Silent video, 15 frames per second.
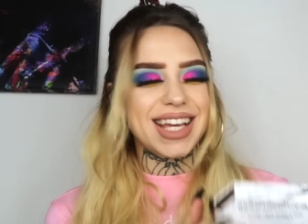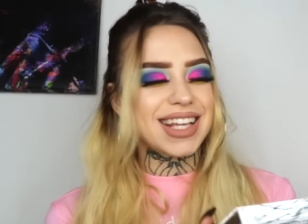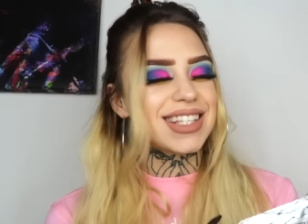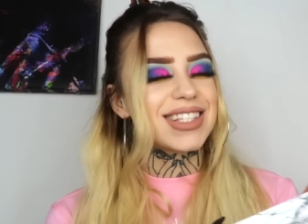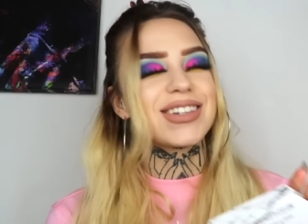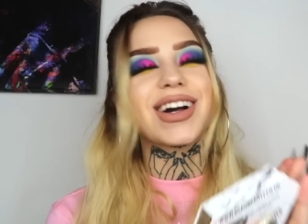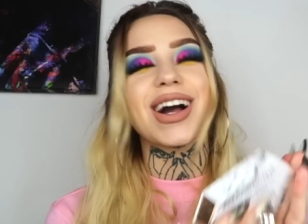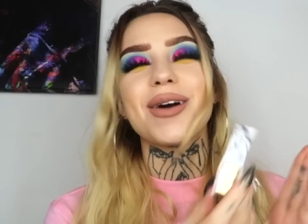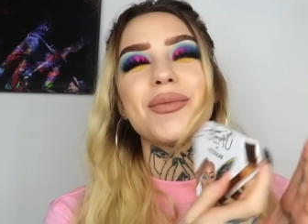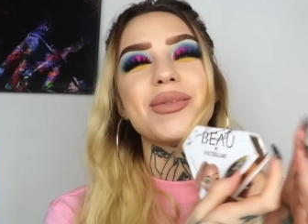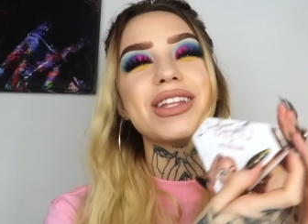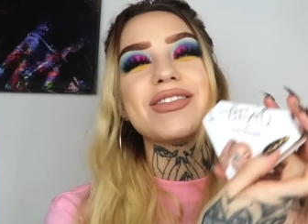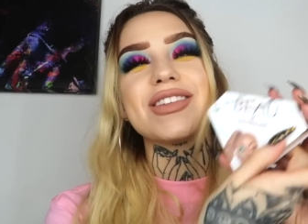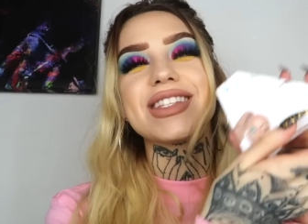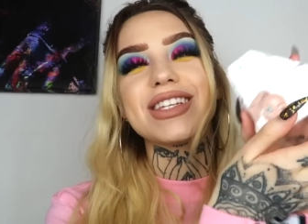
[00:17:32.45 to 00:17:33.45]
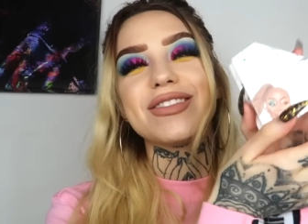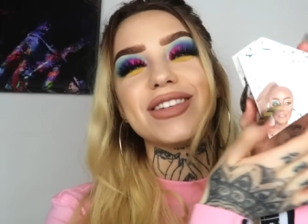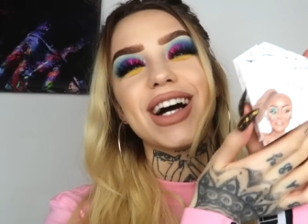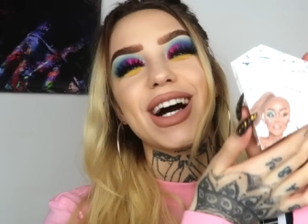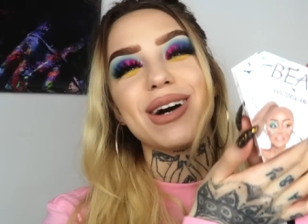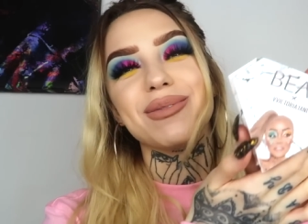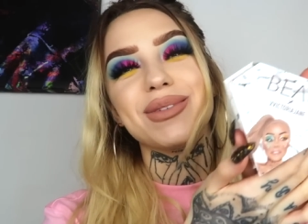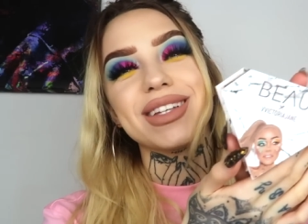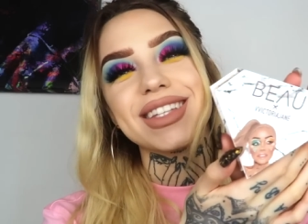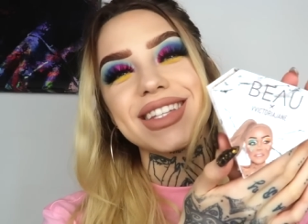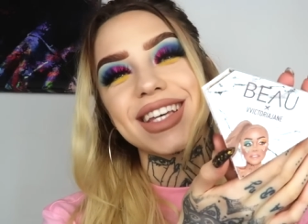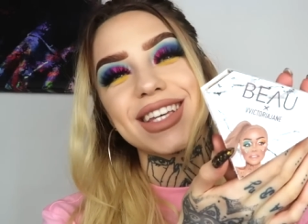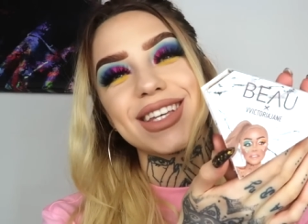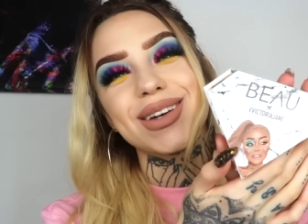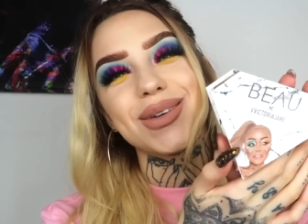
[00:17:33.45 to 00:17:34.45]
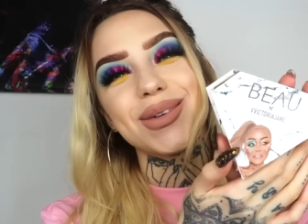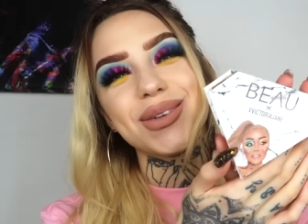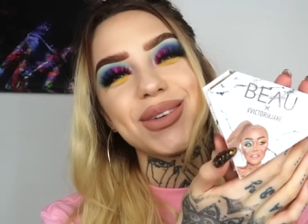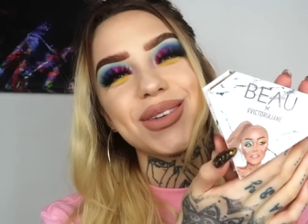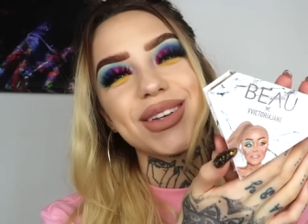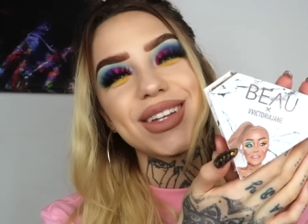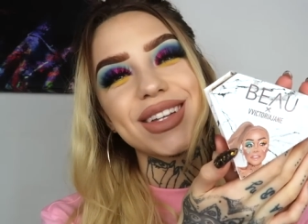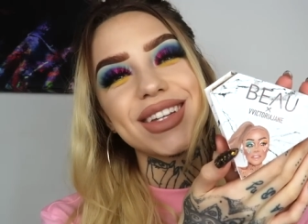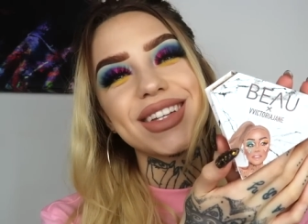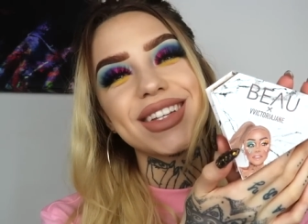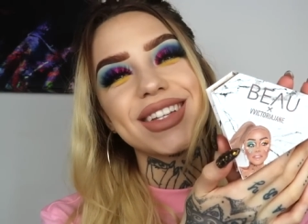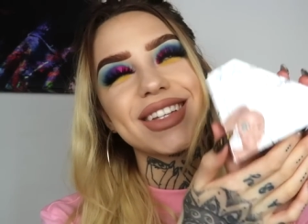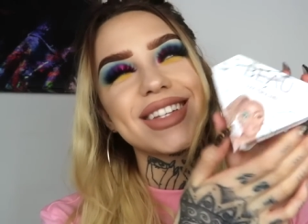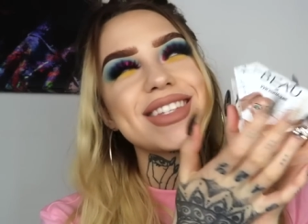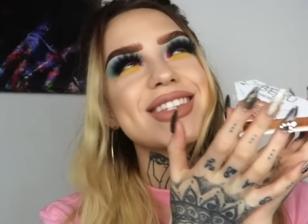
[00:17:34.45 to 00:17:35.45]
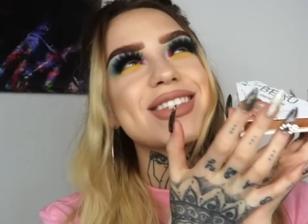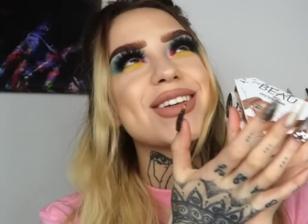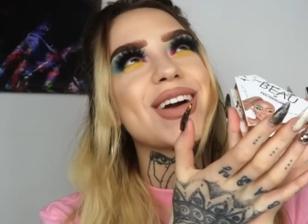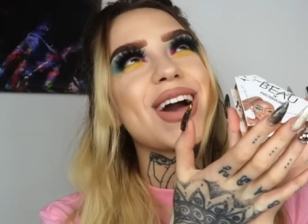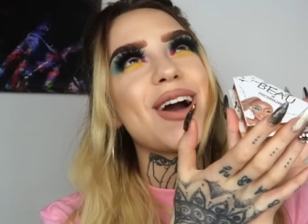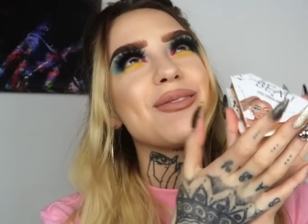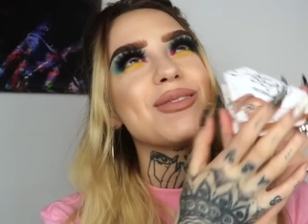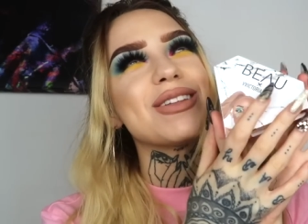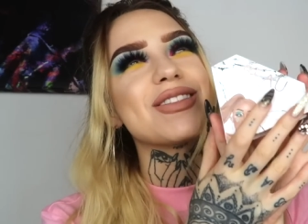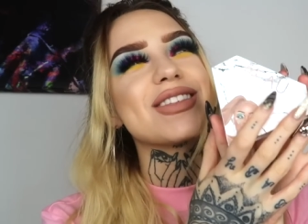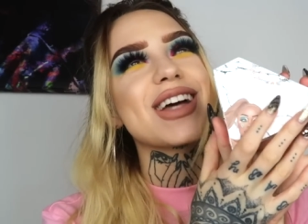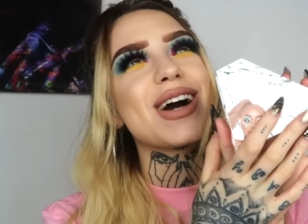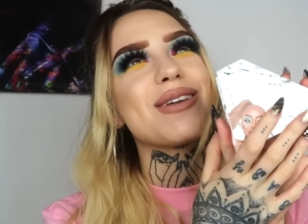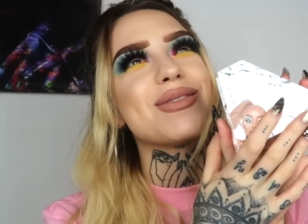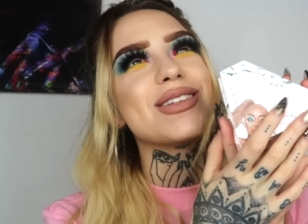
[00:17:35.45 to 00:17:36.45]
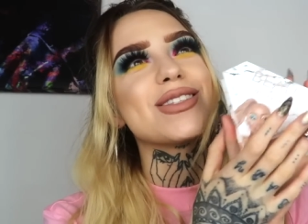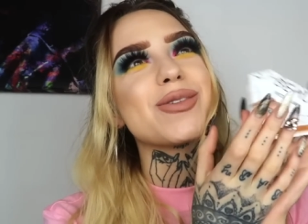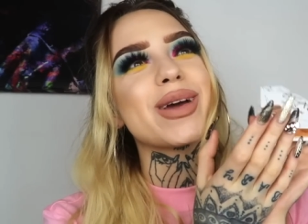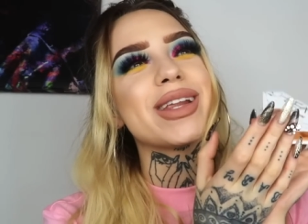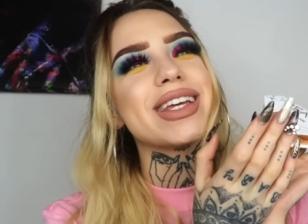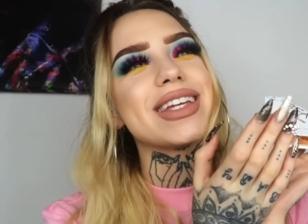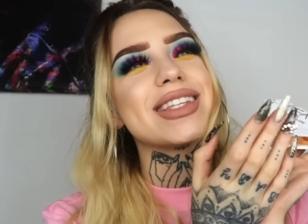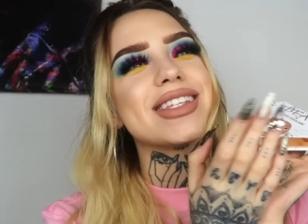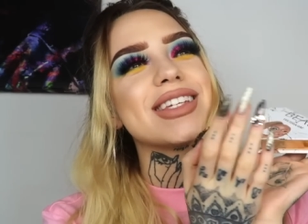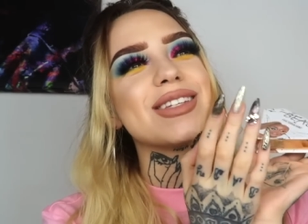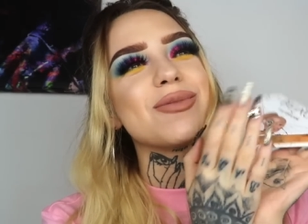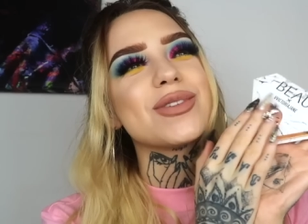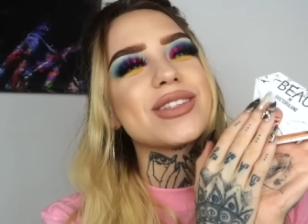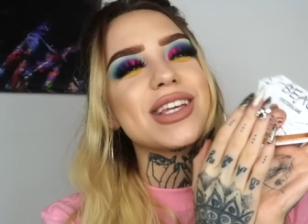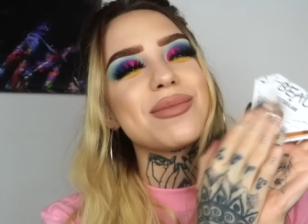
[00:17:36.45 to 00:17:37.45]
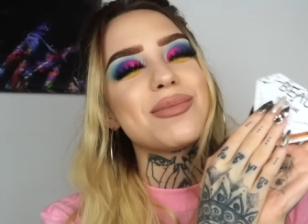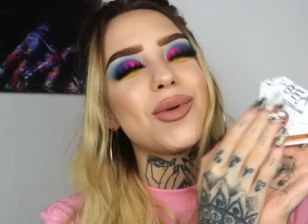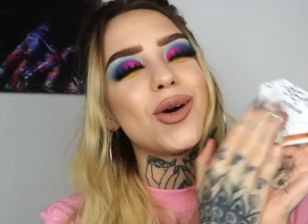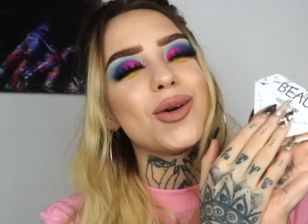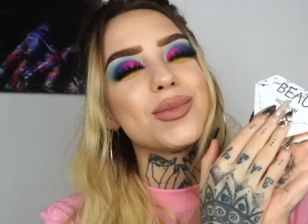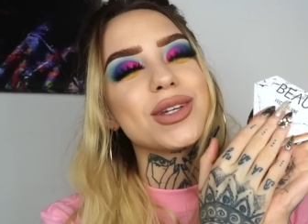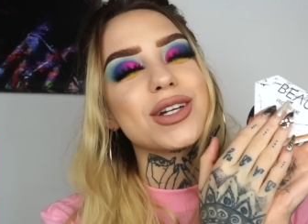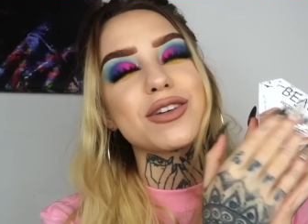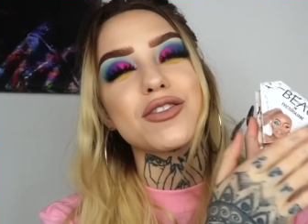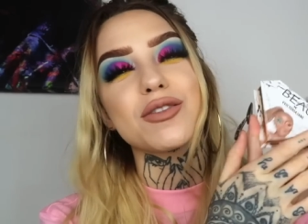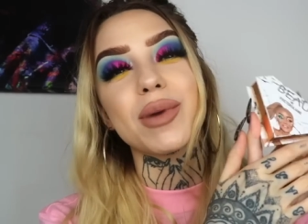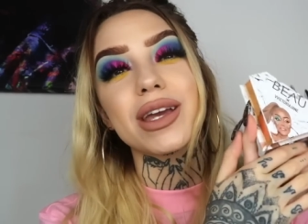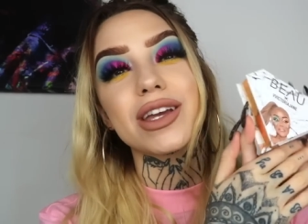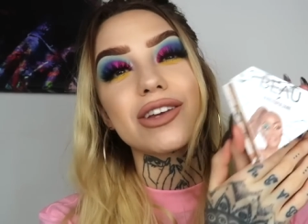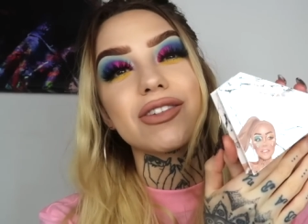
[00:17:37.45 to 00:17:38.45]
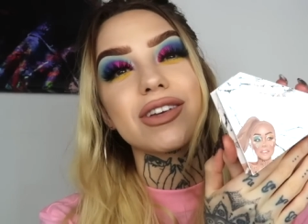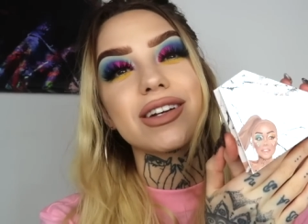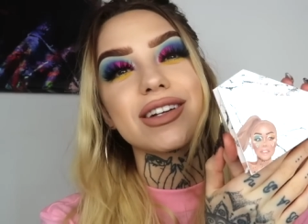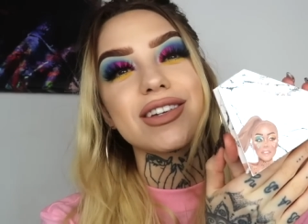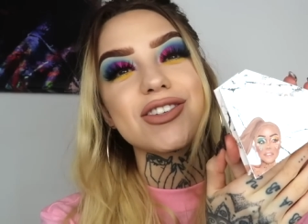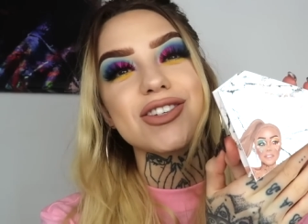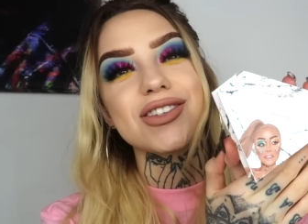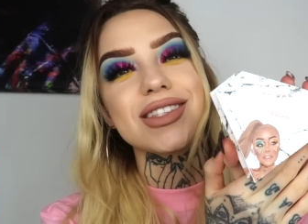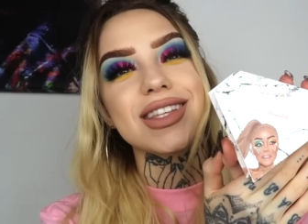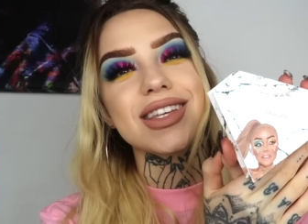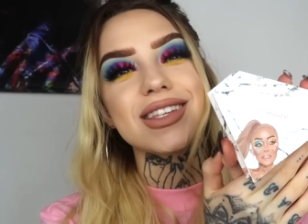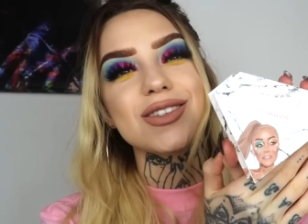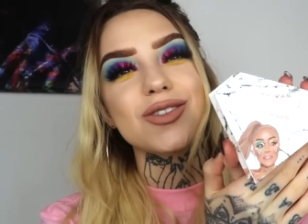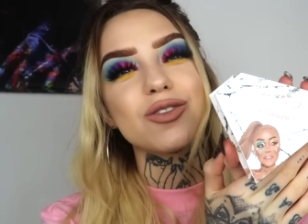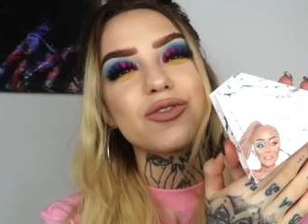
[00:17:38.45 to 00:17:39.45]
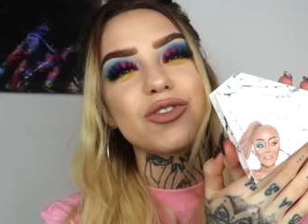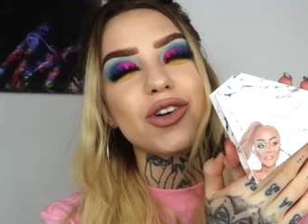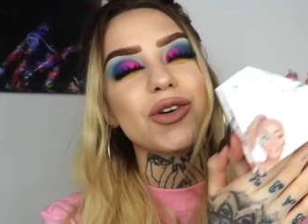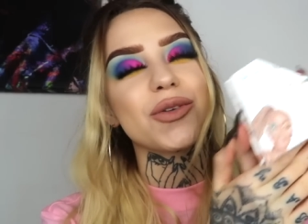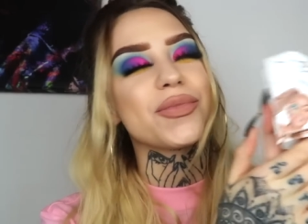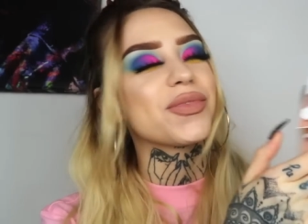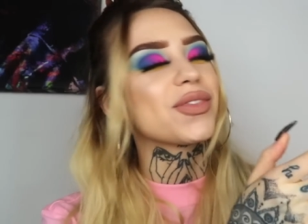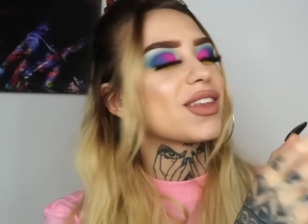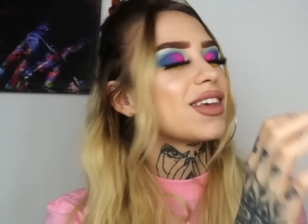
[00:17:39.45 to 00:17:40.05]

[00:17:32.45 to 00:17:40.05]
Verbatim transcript: i still can't believe this even happened like yo still can't believe this happened 2018 was a bomb year for my career and just this overall